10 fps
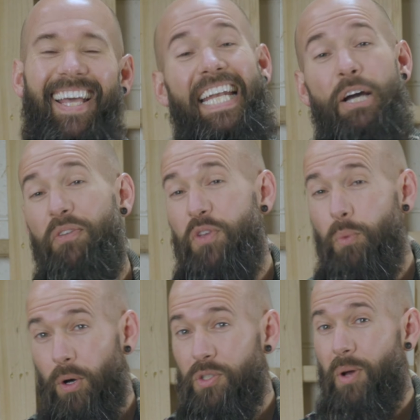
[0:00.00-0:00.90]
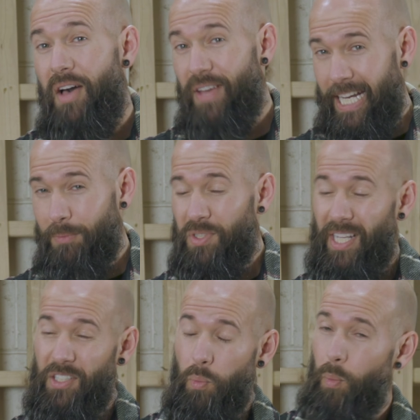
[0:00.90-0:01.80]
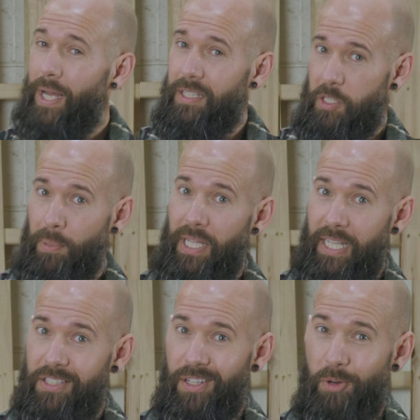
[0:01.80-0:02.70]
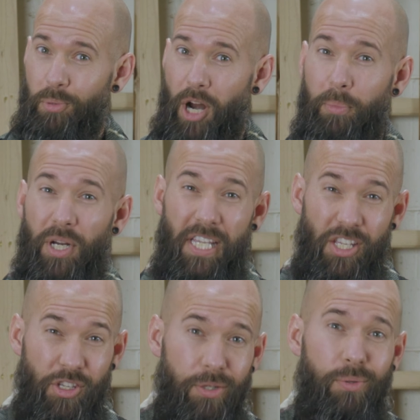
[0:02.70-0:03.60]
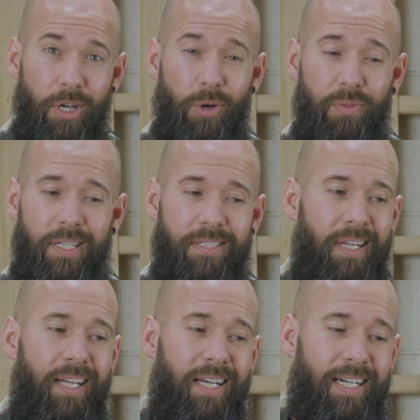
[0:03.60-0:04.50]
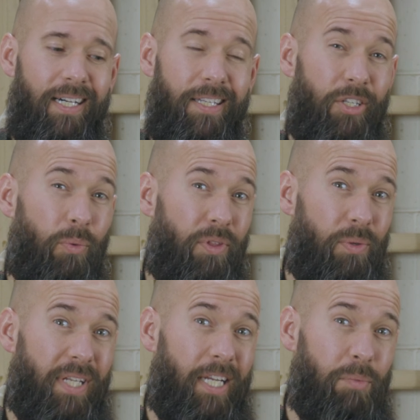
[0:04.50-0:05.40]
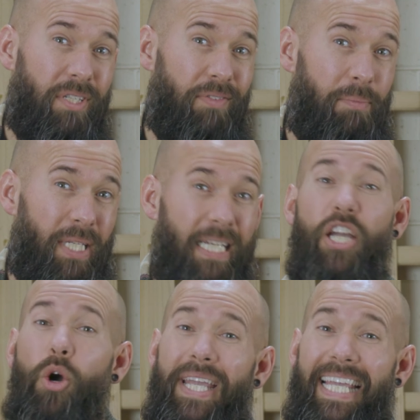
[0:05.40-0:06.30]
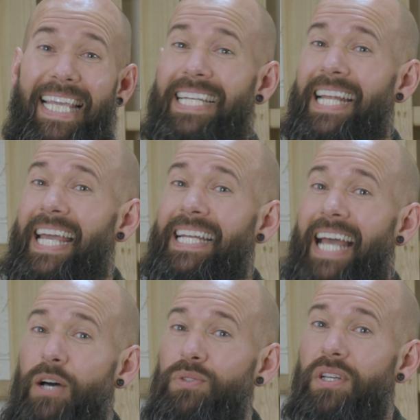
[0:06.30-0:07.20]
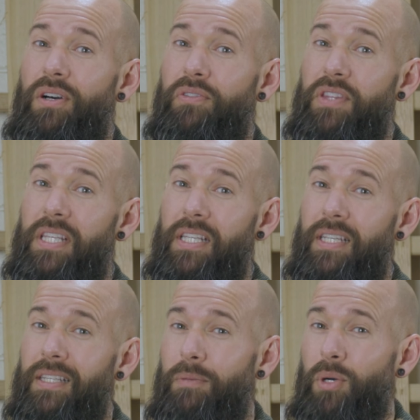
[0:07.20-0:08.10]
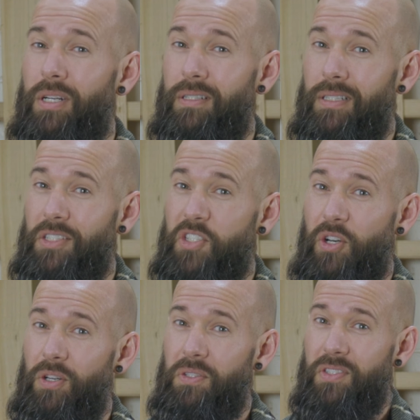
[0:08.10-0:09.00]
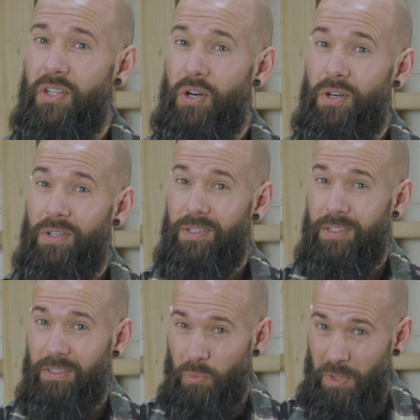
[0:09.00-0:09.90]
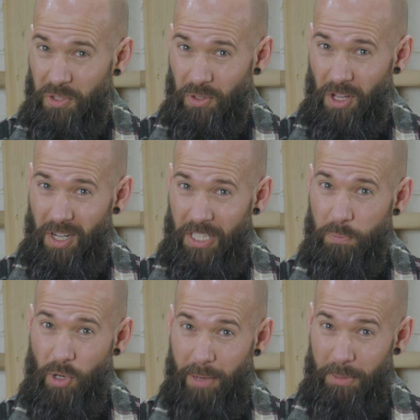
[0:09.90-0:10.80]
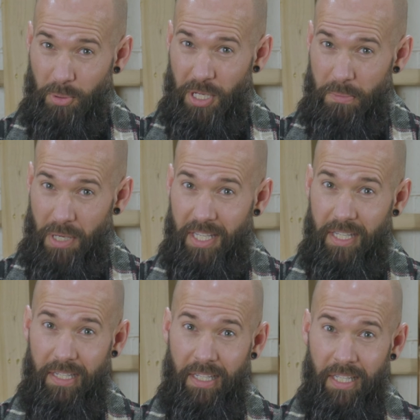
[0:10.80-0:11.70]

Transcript: Now, if you also have animals as well as plants on your property, you know that where those animals have been going in and out of the barn and the stalls all winter long is probably pretty mucky